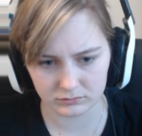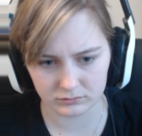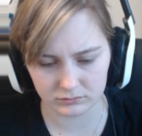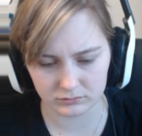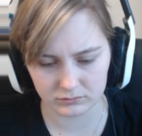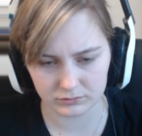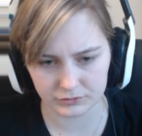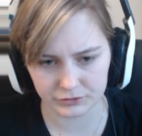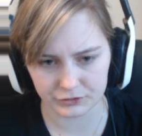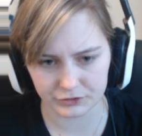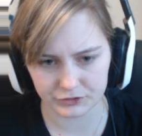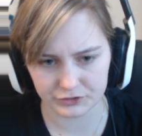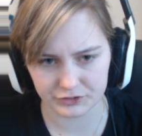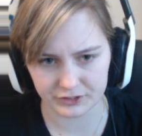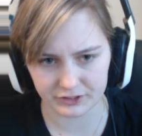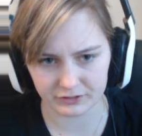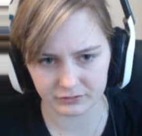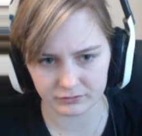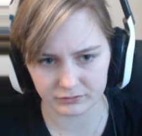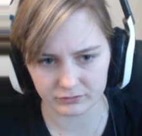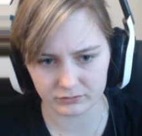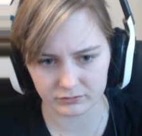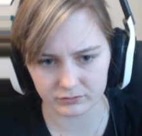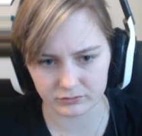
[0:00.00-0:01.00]

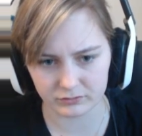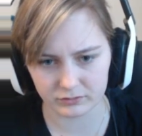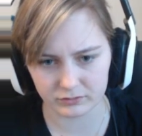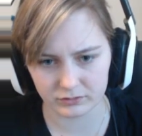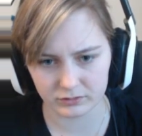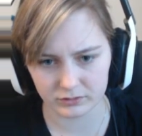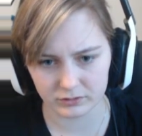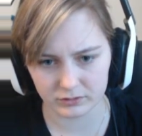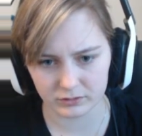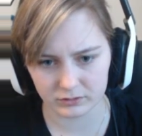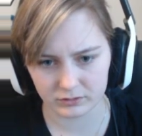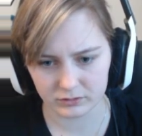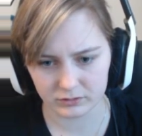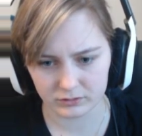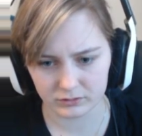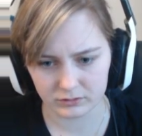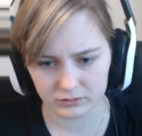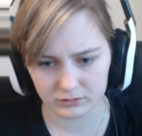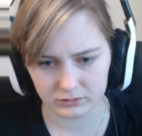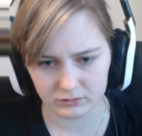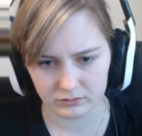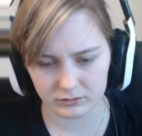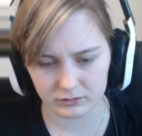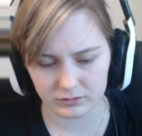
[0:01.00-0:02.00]
Instead...
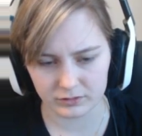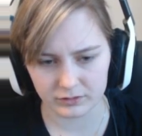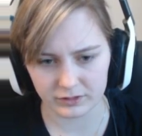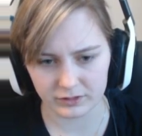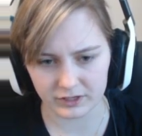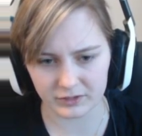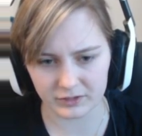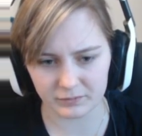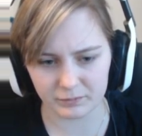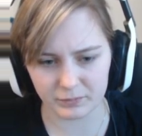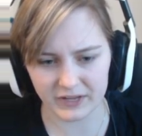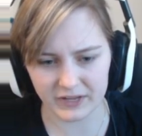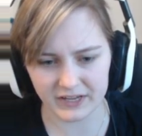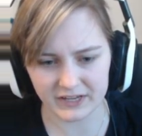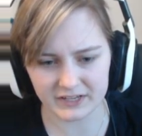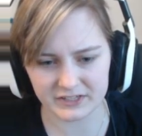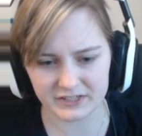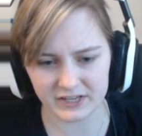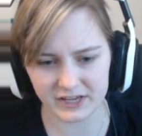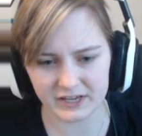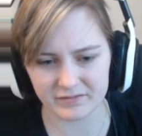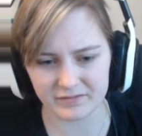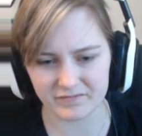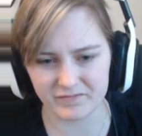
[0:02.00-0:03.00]
Can pigs
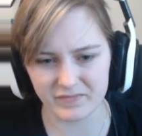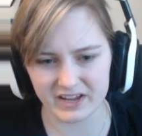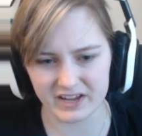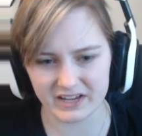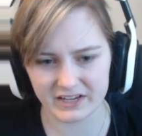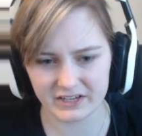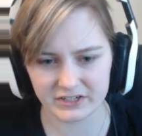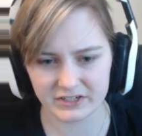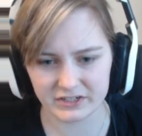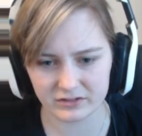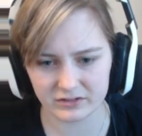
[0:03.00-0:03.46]
eat meat?